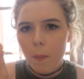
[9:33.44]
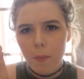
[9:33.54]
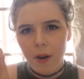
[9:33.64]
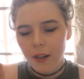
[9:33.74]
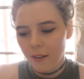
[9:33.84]

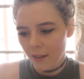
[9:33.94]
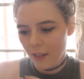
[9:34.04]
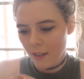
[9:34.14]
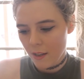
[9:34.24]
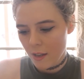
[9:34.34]
but
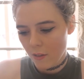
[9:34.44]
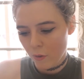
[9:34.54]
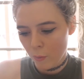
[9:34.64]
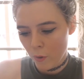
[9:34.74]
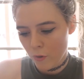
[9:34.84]
it
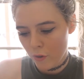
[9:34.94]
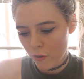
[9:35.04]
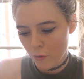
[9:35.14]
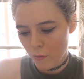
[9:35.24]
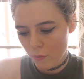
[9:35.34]

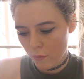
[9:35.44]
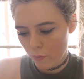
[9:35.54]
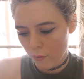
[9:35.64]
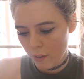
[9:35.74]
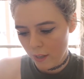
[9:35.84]
swatches
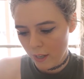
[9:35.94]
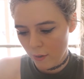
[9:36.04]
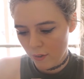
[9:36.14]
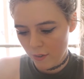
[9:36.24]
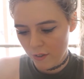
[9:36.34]
really
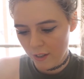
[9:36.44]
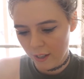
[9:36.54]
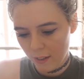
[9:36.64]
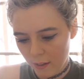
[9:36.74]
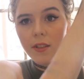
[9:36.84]

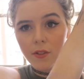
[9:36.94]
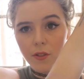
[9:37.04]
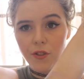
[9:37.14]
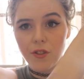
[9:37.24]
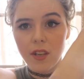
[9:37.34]
interesting. So
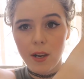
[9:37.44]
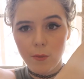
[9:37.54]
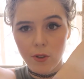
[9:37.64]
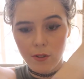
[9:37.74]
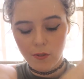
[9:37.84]
it just
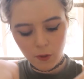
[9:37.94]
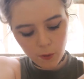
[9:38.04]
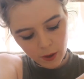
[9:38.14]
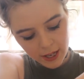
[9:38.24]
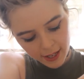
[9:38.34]
comes off
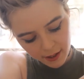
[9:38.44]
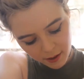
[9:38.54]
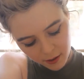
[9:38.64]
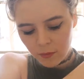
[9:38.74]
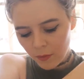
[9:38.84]
quite
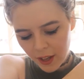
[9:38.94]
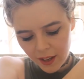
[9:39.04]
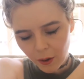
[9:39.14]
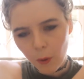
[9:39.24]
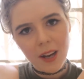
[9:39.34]

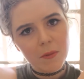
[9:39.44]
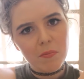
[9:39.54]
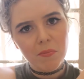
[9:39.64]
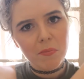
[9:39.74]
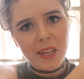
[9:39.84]

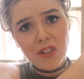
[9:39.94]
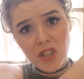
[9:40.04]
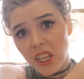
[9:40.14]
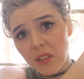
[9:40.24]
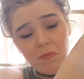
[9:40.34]

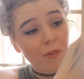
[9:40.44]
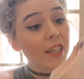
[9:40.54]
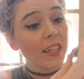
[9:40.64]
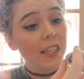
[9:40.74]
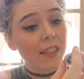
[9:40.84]
peachy,
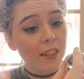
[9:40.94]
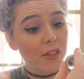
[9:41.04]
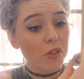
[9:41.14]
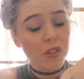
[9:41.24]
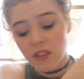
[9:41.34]
really.
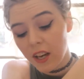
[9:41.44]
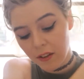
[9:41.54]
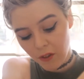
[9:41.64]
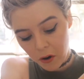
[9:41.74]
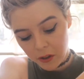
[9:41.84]
Just kind
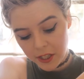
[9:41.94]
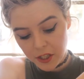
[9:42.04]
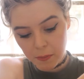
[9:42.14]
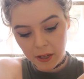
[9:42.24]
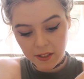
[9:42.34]
of
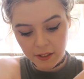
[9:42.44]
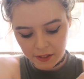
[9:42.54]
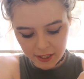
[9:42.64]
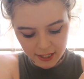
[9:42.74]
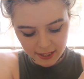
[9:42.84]
orange, but it
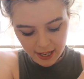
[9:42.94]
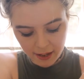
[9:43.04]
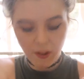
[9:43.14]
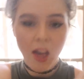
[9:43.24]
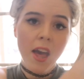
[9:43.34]
definitely does
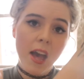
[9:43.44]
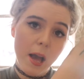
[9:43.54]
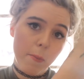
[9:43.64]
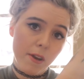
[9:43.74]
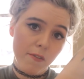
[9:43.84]
have
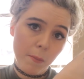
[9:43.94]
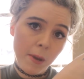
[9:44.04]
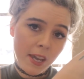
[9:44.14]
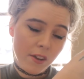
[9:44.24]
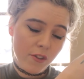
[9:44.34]
a bit of a
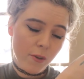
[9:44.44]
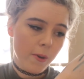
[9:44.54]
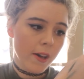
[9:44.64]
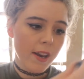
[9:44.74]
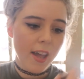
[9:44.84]
pink
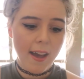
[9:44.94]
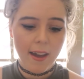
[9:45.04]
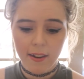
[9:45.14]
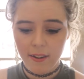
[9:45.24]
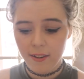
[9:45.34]
to it,
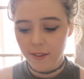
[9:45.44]
and